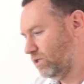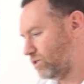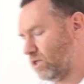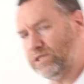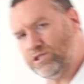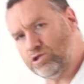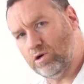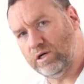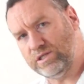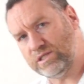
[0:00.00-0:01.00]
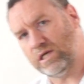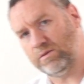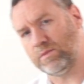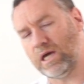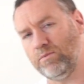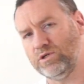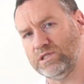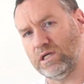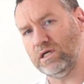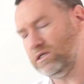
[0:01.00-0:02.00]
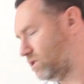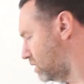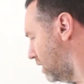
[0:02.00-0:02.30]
So let's try the same camera settings